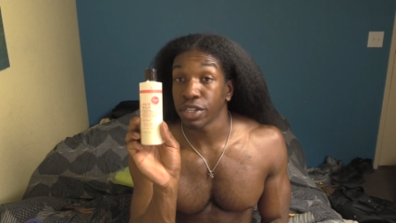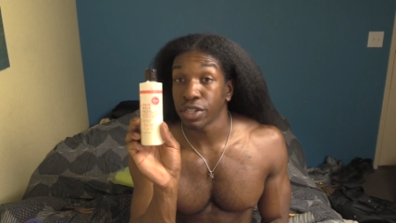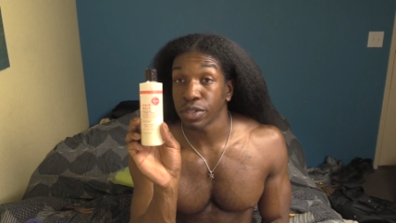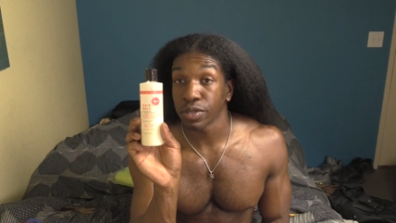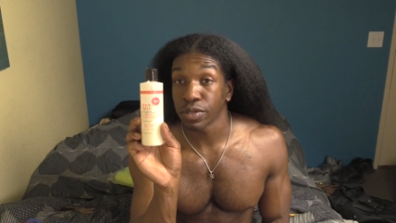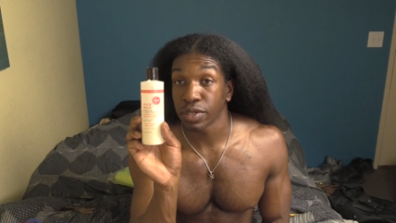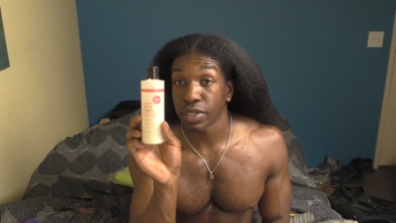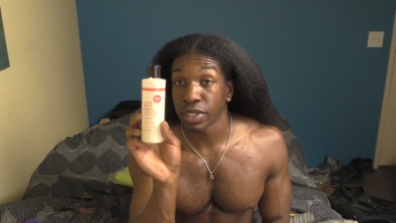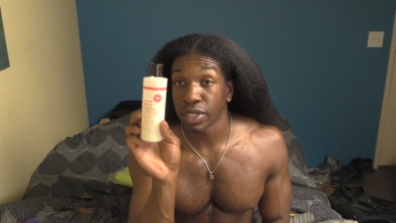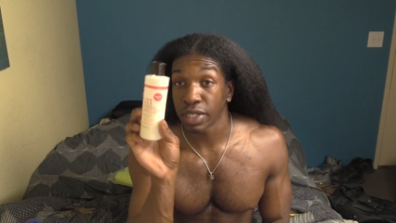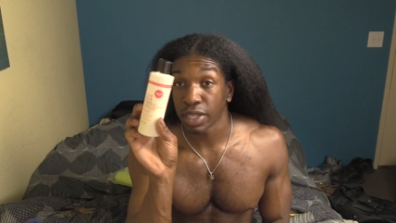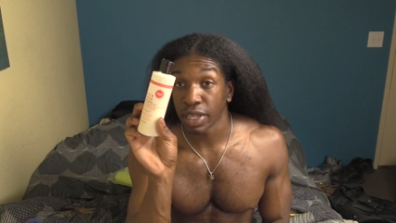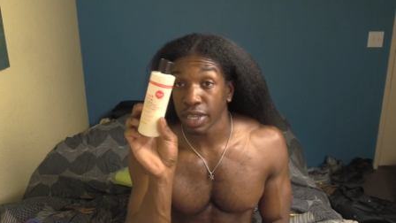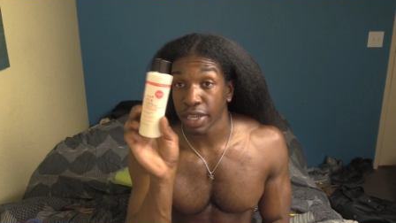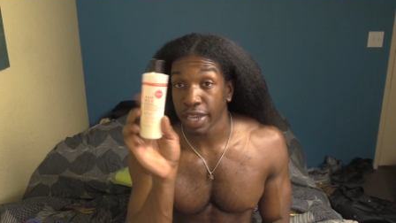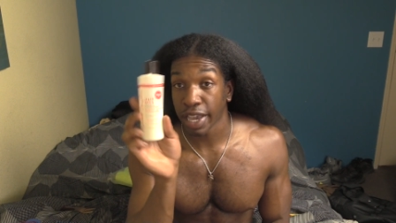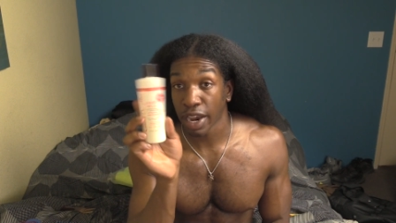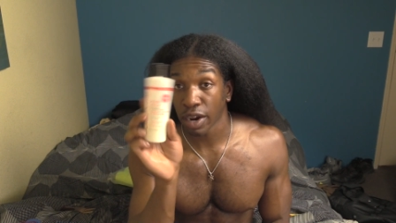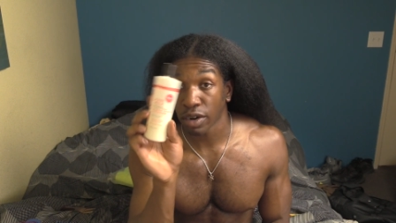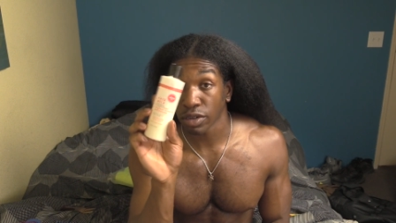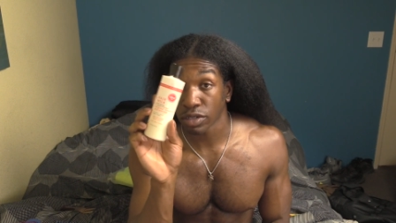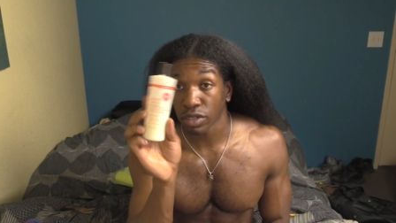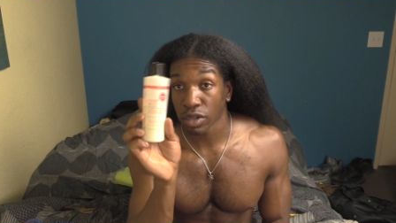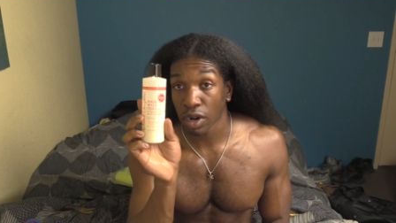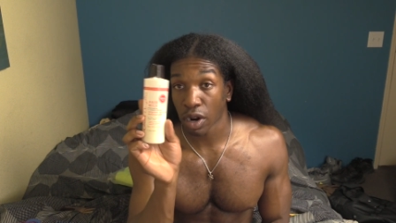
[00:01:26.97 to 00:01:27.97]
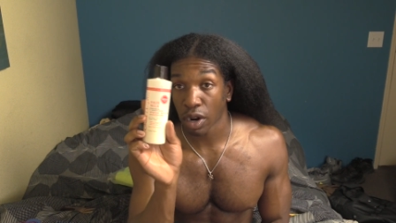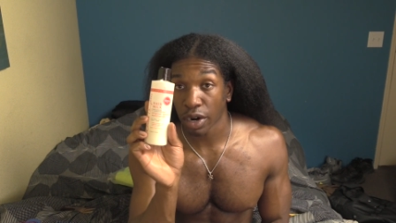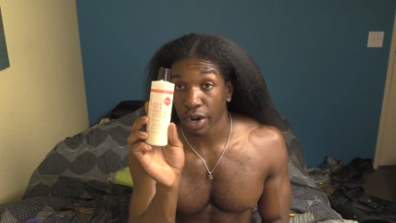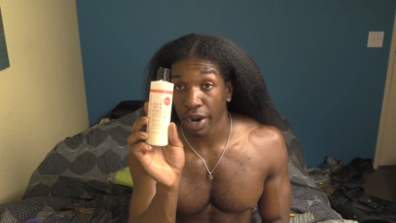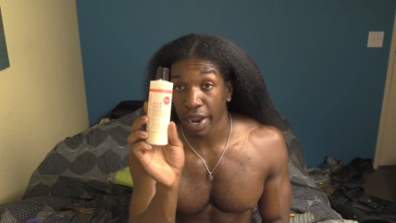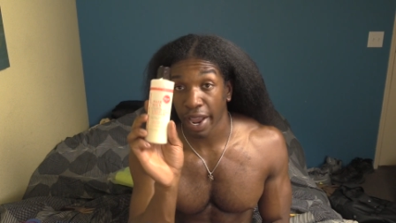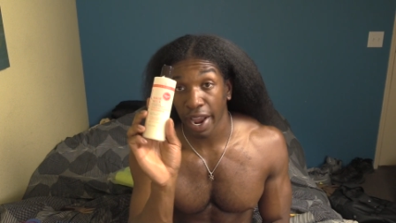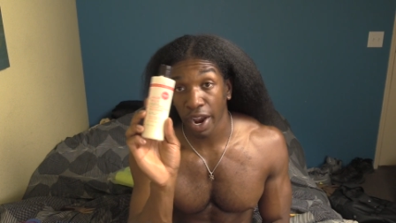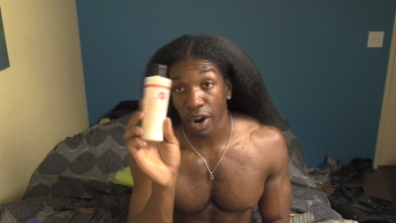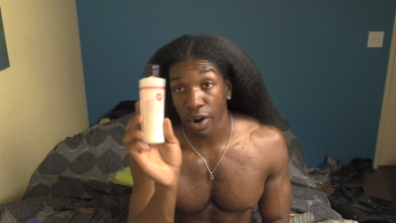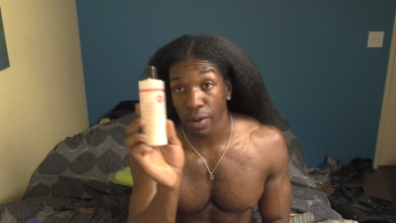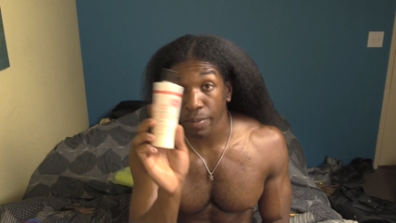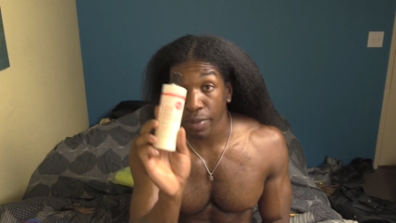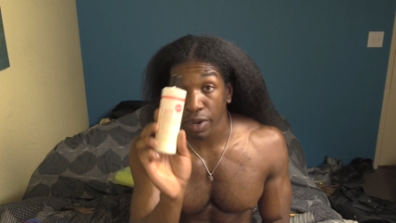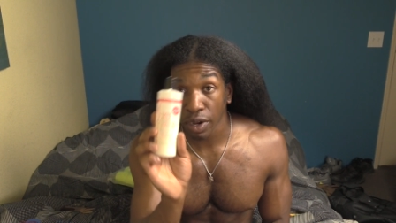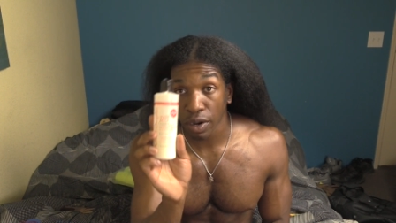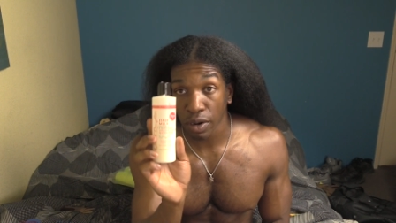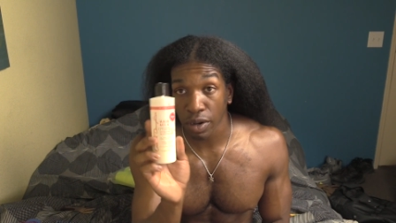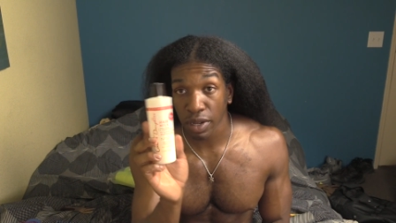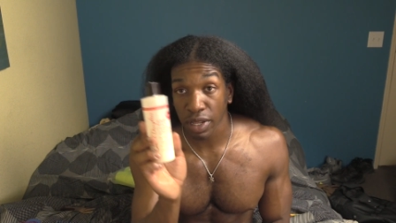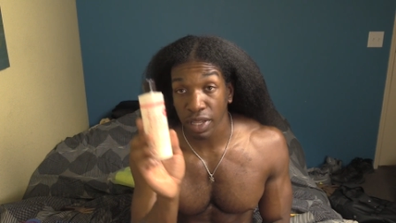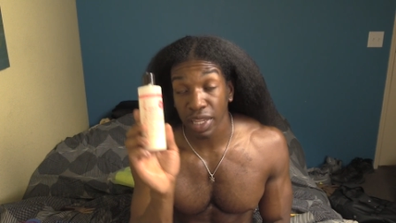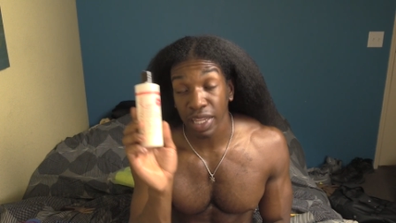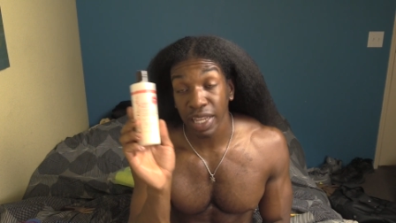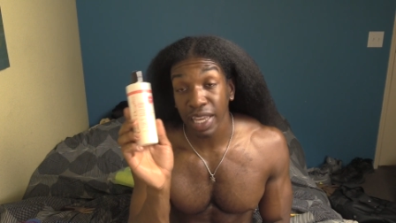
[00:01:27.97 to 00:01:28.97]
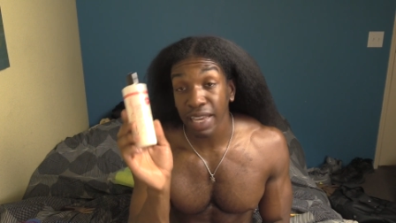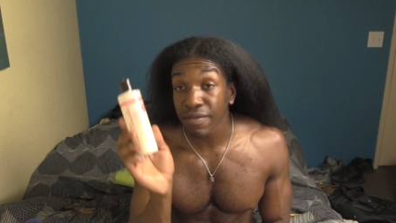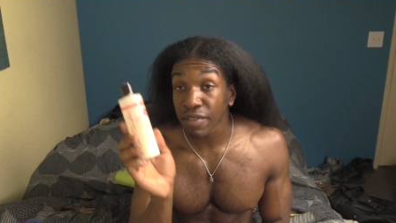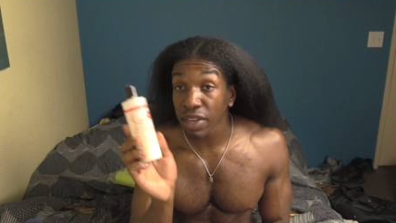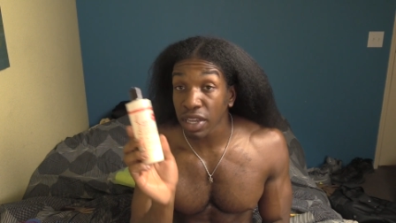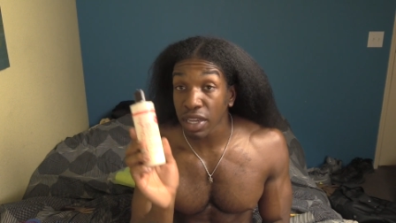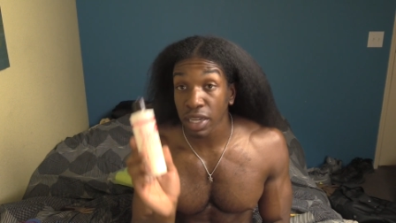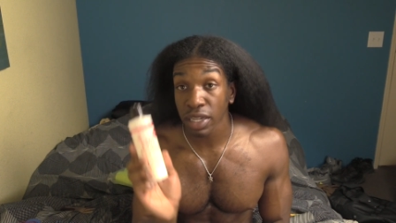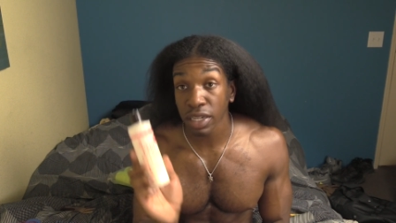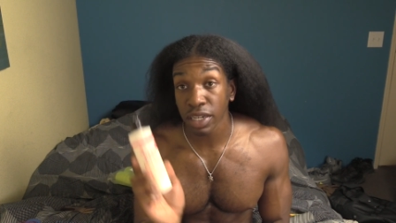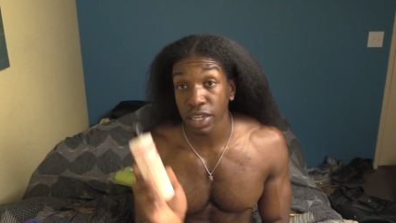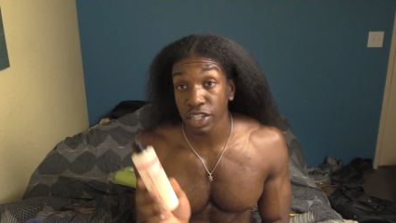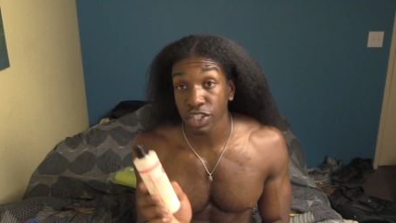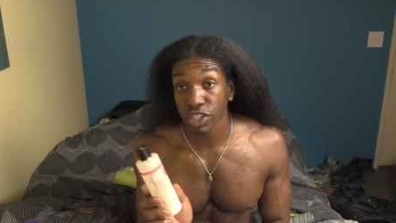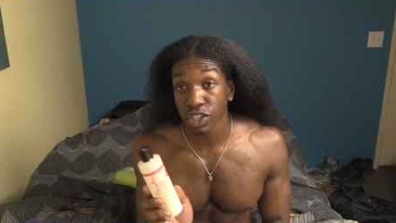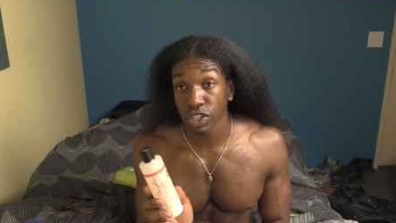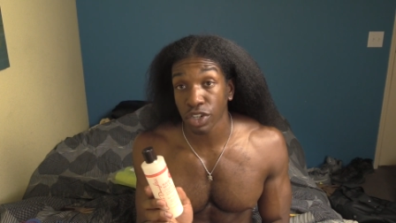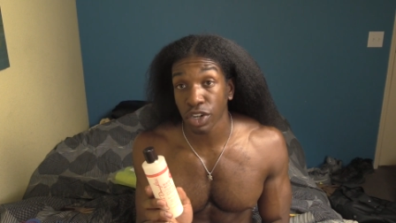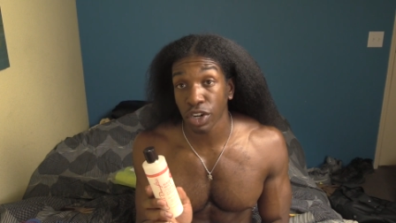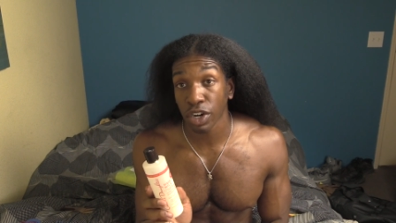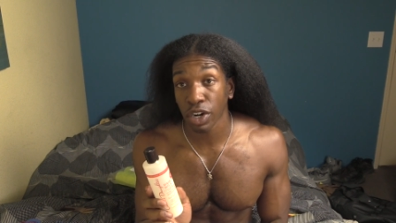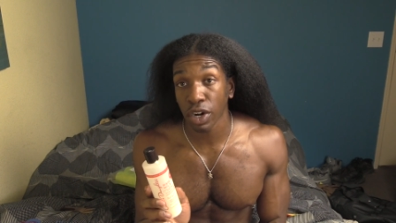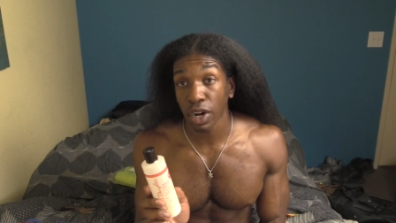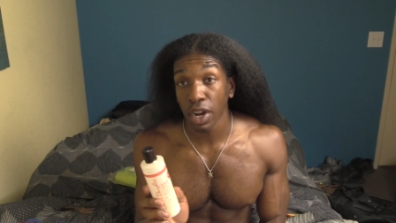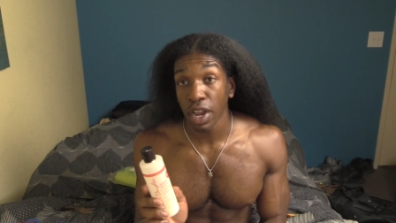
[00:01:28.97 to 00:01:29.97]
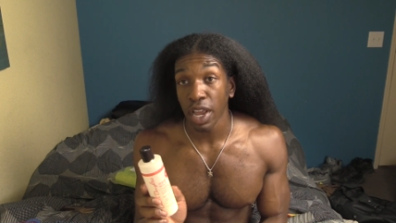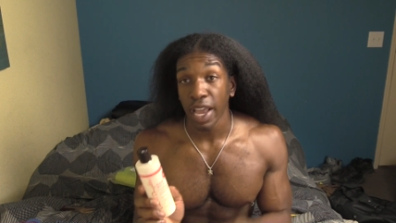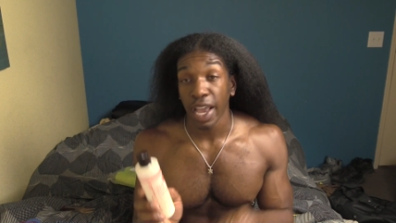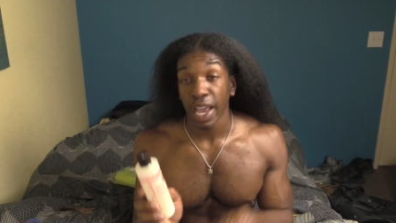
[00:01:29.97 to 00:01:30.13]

used the Carol's Daughter Hair Milk leave-in conditioner